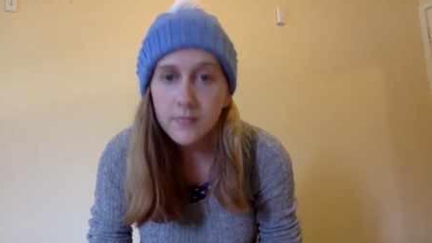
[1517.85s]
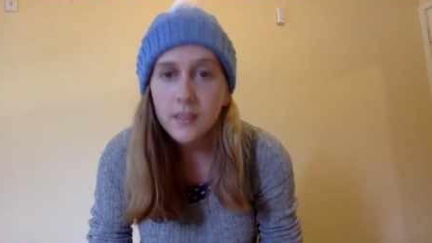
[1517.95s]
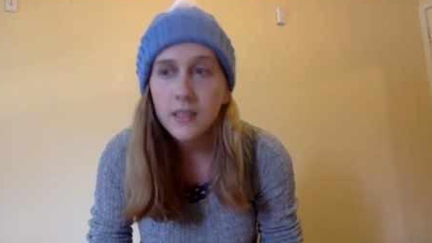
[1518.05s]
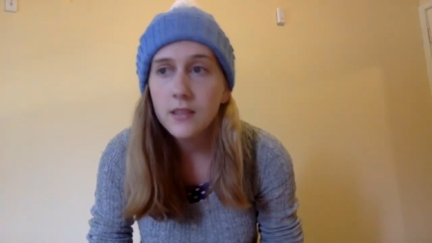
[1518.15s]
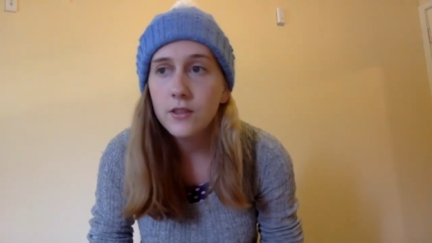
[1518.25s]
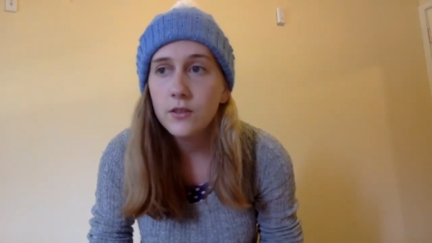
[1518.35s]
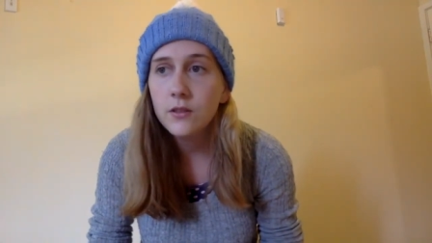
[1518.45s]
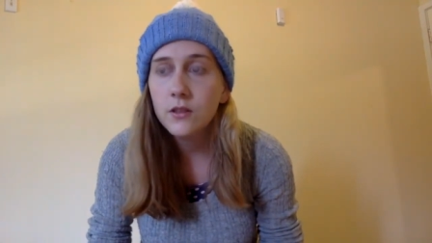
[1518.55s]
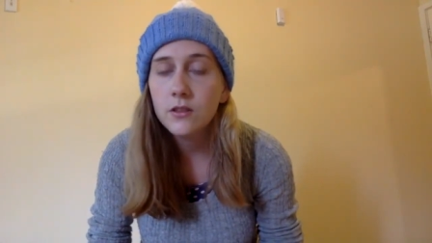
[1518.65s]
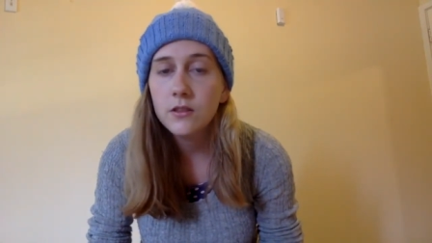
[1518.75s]
and do
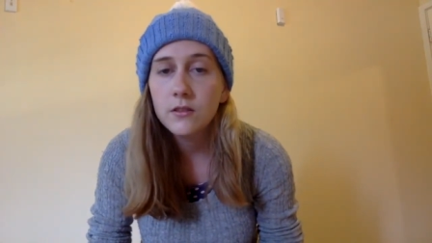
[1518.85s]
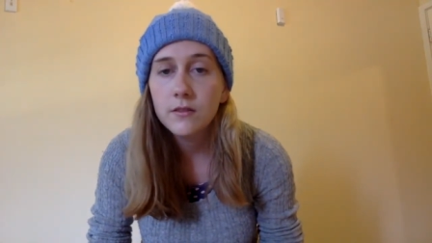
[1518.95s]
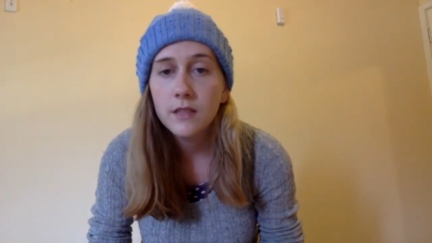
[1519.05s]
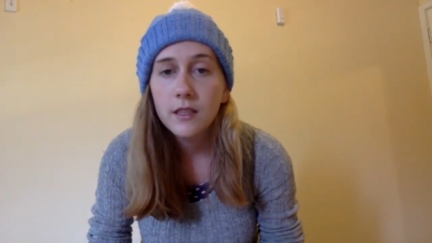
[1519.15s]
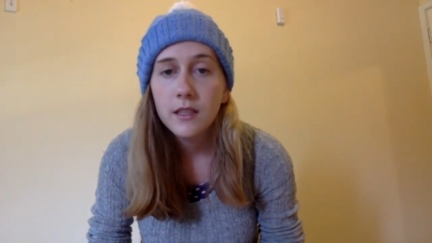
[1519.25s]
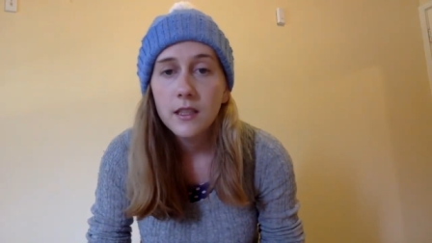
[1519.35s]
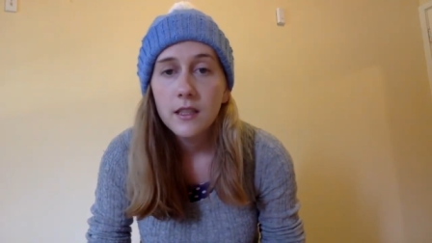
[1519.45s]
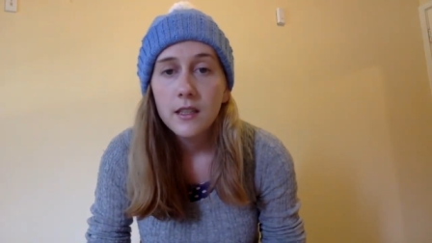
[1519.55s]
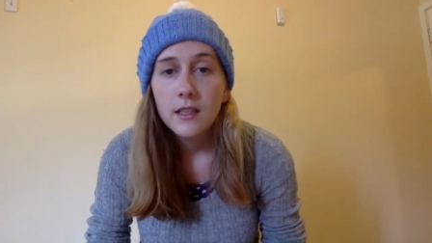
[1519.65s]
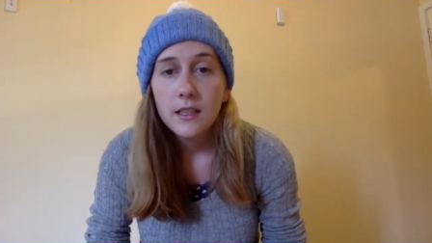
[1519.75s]
lots of
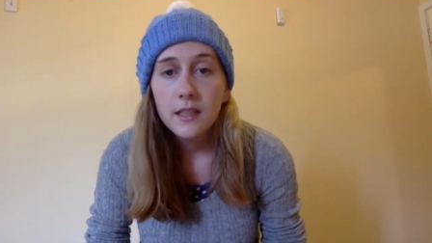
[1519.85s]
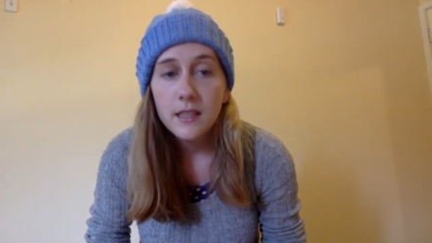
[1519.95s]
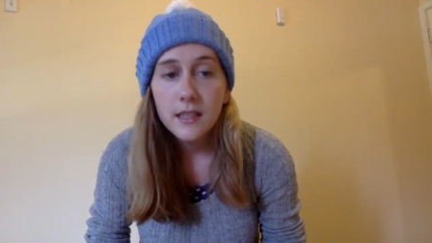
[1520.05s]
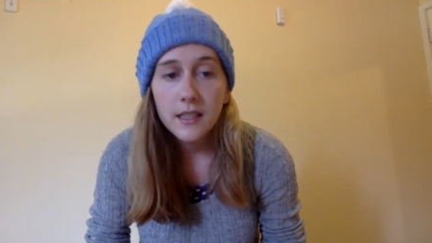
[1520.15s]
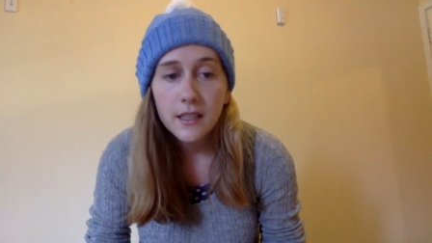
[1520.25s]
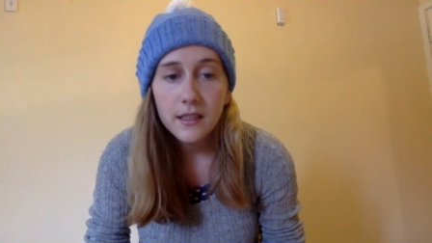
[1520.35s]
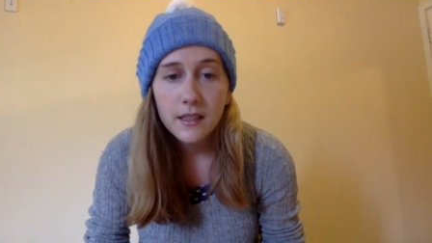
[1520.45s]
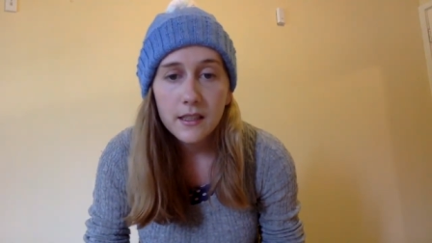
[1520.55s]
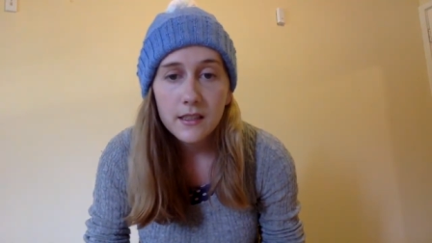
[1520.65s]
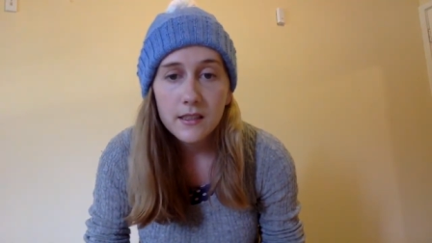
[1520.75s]
knitting and
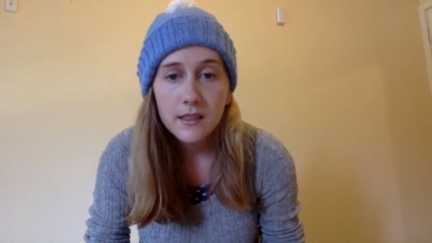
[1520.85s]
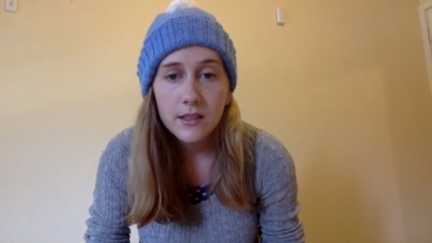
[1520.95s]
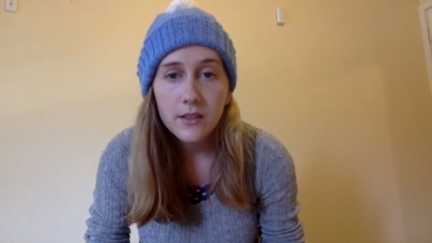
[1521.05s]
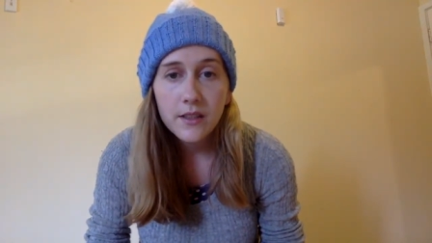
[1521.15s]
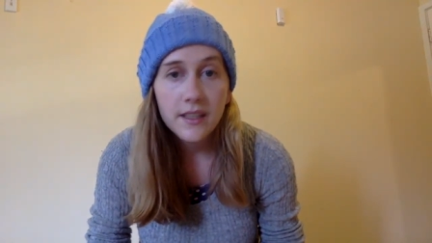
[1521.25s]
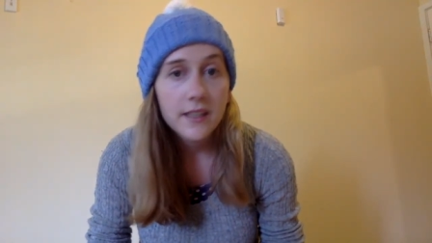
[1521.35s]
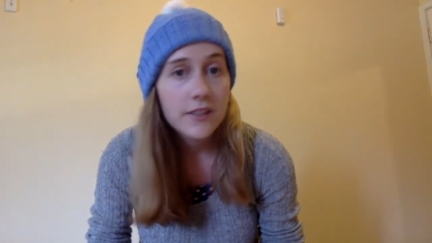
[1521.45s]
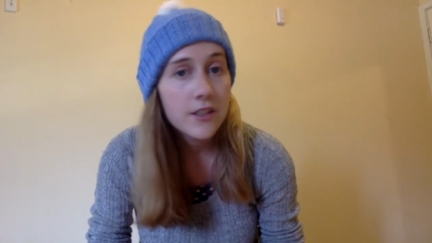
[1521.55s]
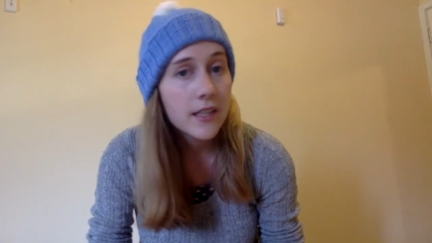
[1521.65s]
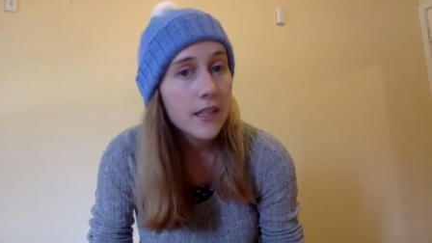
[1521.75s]
things that you like and
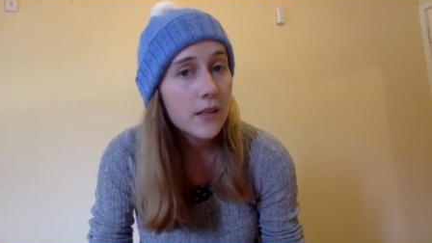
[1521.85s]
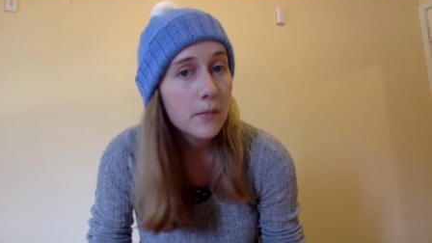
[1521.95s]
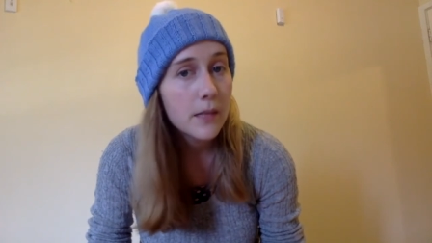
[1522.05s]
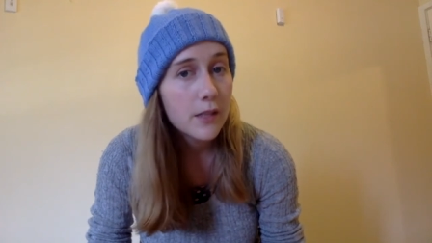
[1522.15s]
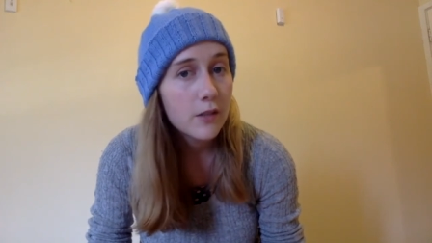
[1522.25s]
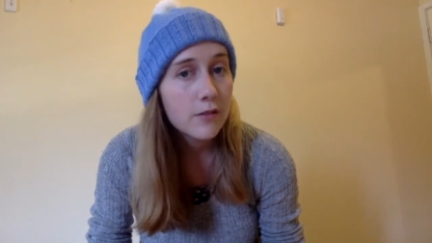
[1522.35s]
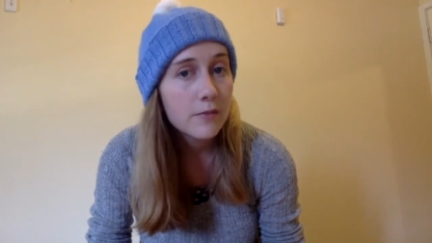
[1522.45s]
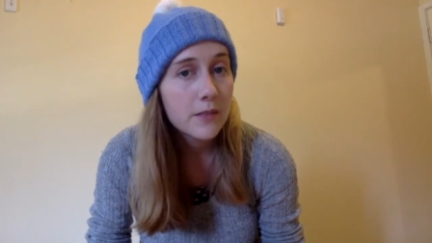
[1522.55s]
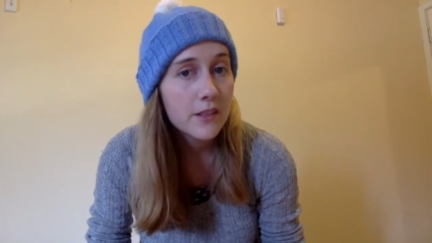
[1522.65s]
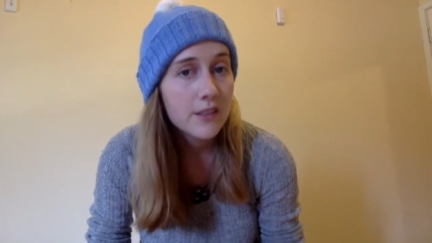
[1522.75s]
check out the bake off
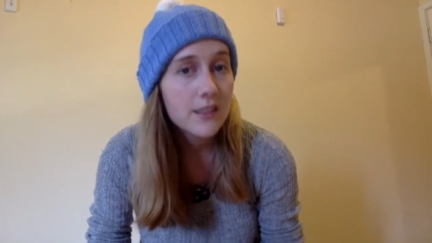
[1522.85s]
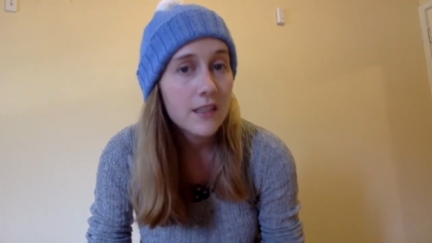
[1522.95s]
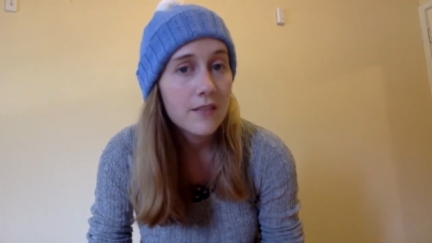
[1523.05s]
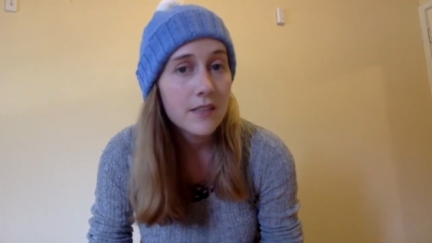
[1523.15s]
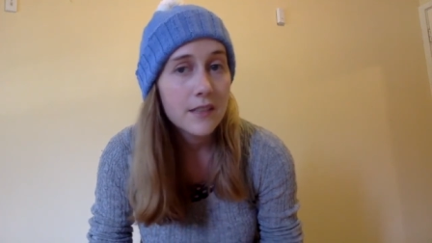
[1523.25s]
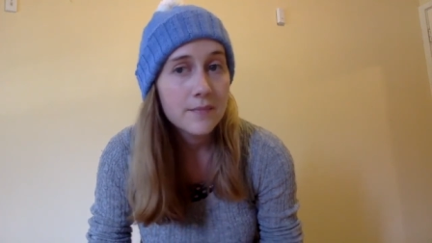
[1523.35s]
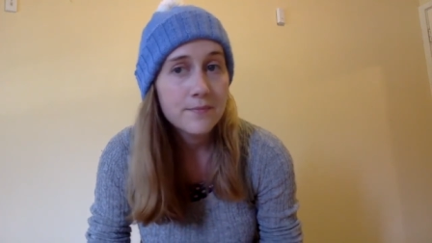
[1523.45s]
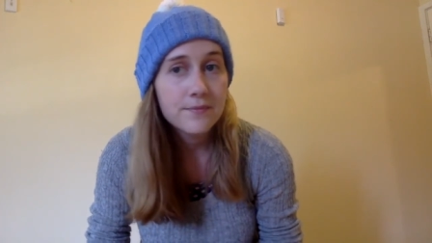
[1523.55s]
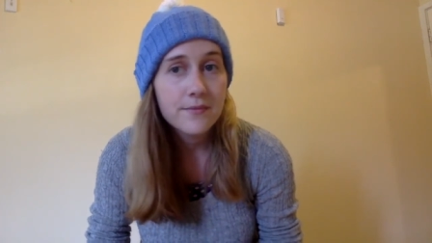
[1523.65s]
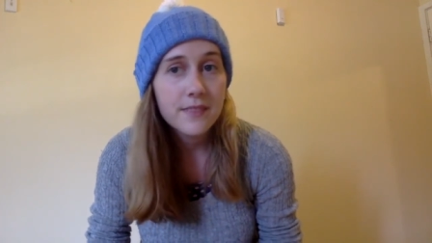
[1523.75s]
because it's lovely.
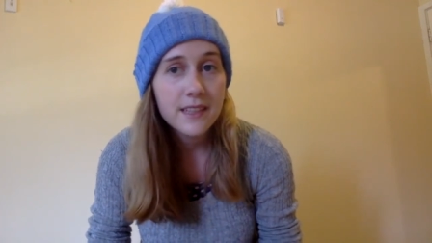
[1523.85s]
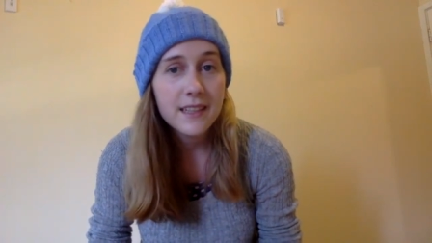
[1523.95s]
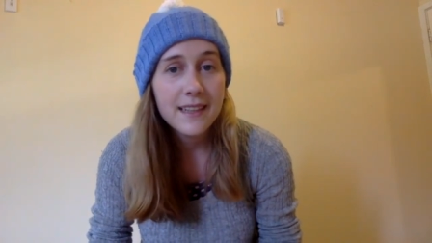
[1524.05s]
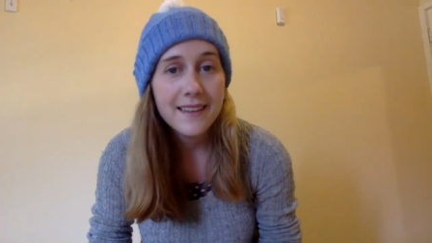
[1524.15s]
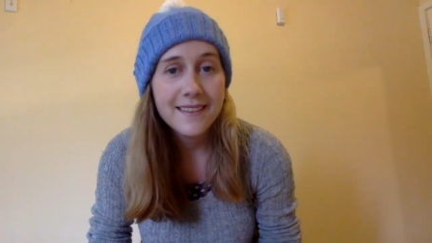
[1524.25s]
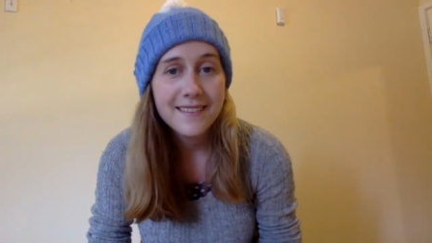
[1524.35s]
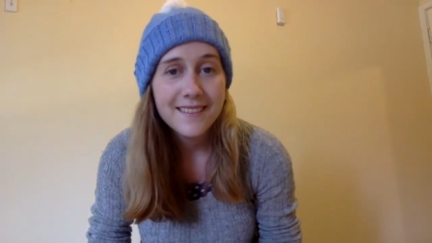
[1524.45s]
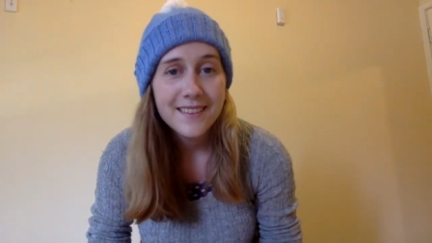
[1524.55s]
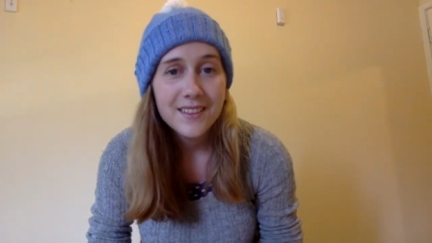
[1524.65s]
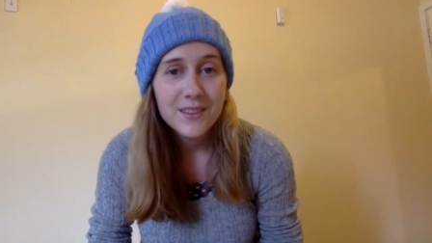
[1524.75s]
Okay,
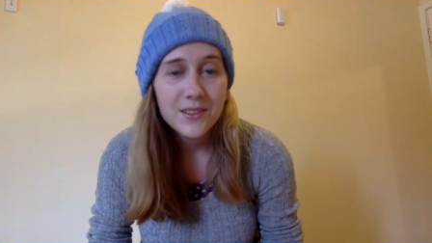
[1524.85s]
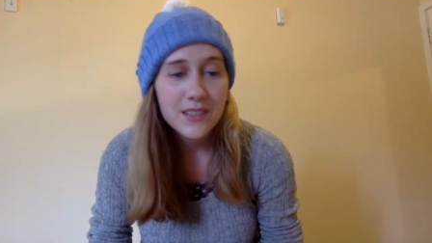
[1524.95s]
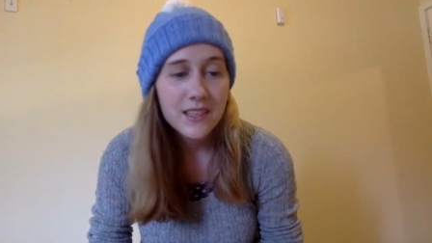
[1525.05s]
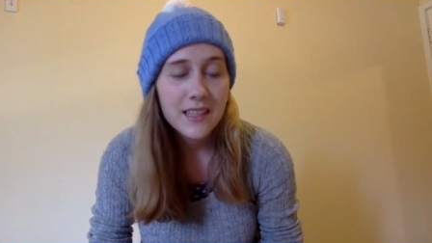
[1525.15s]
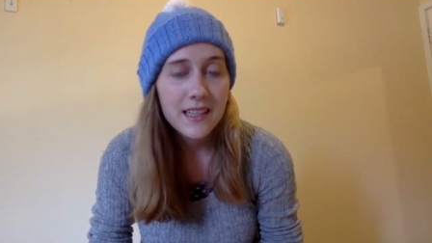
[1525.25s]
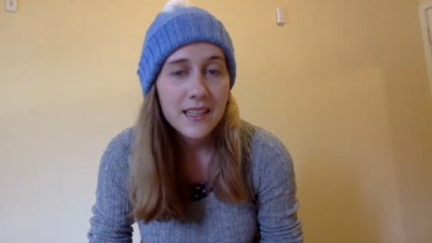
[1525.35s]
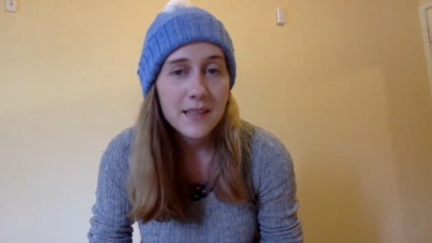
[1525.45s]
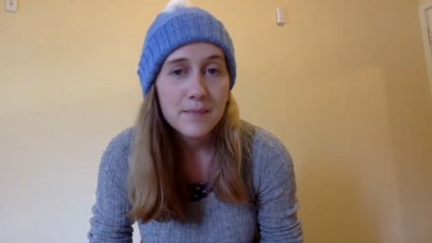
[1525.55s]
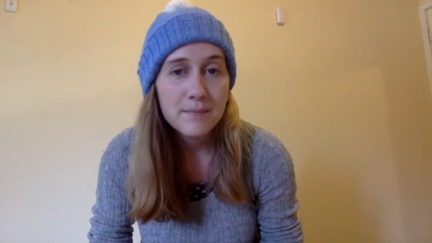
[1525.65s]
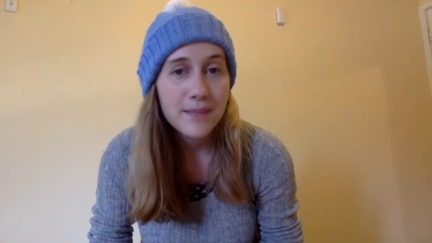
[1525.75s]
talk to you later.
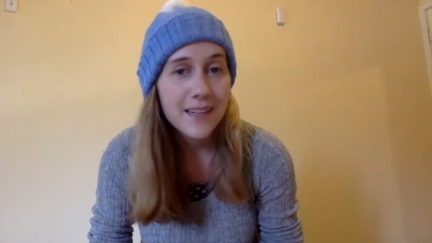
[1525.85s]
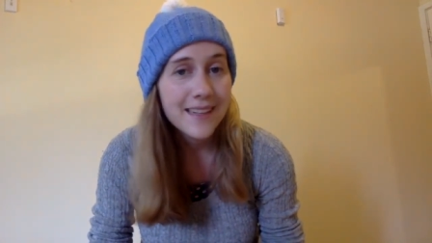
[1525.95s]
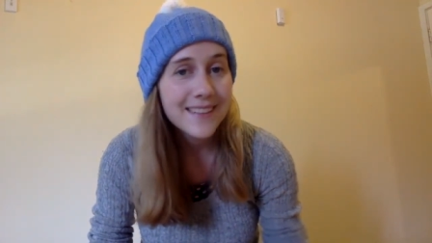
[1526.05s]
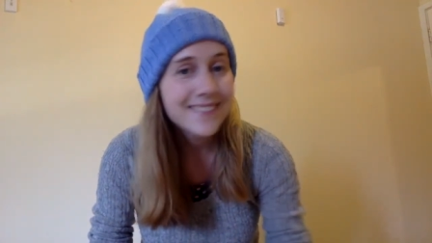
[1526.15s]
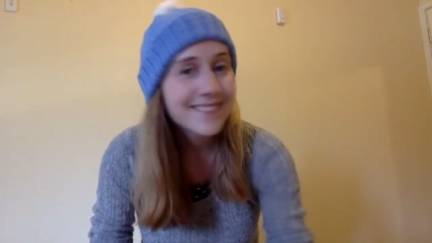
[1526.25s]
Bye.